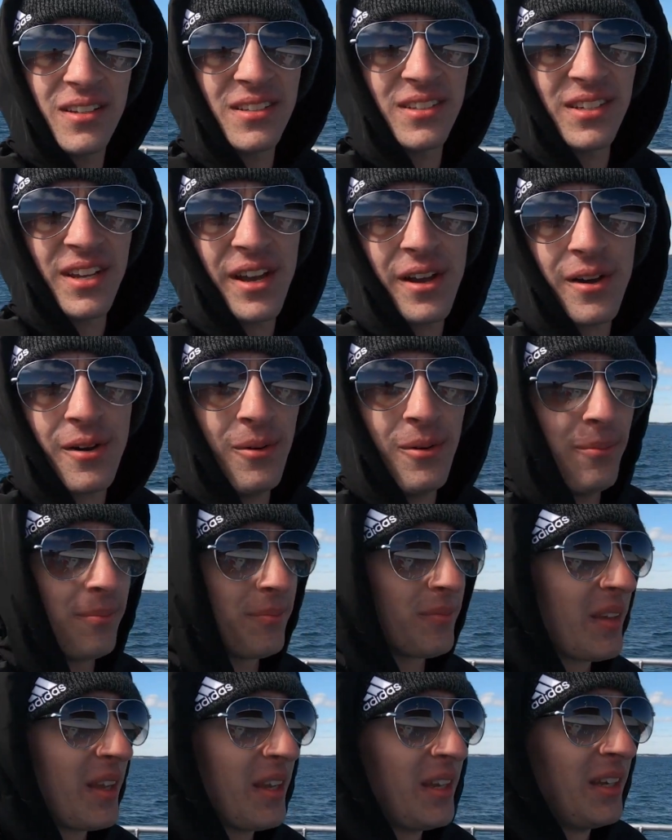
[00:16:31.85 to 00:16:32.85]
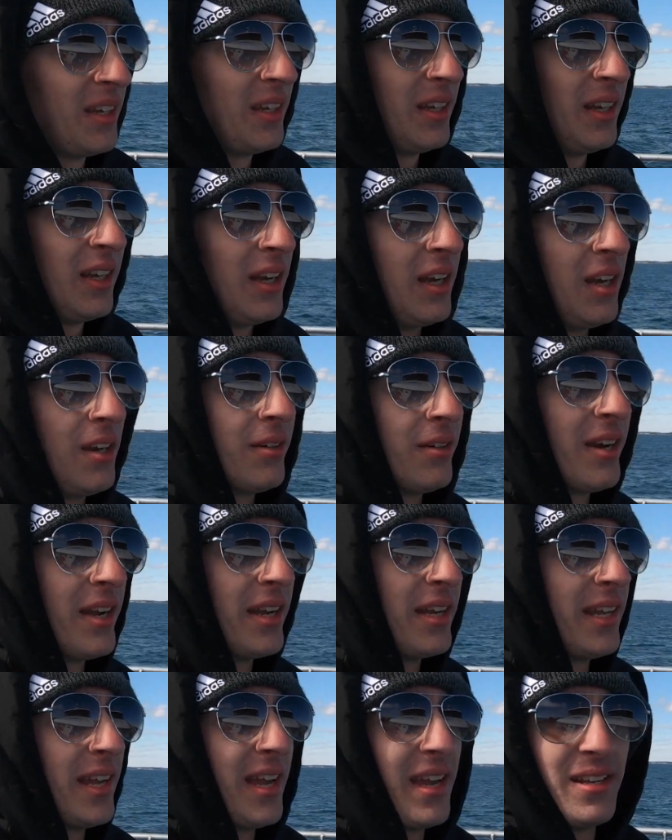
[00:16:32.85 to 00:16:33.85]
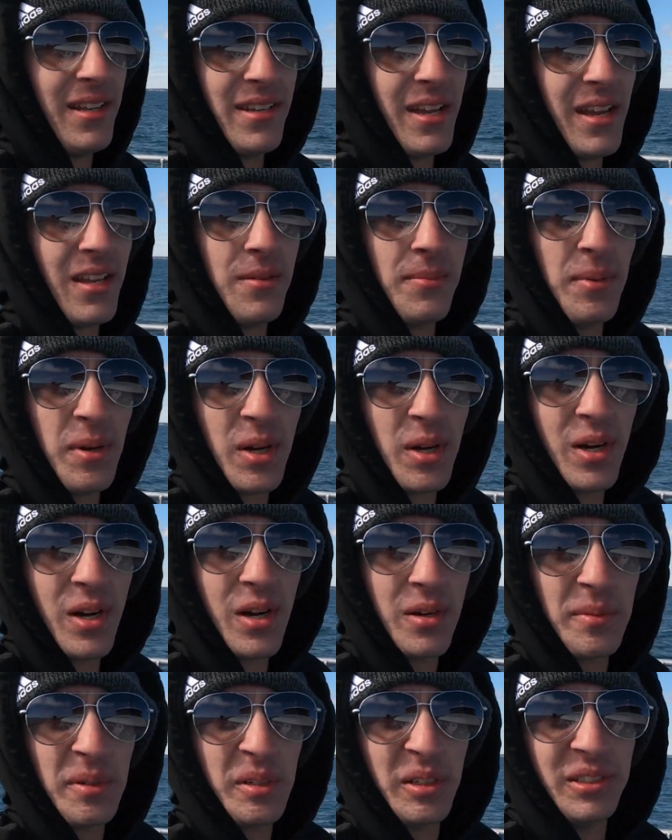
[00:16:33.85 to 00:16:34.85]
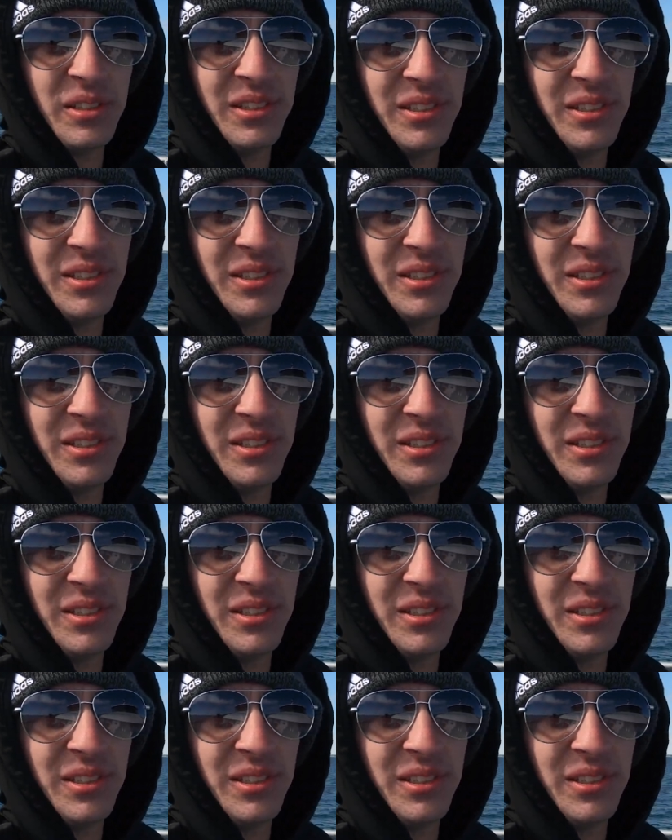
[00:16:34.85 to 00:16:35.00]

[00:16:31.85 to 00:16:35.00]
So, all right, heading down to Bar Harbor.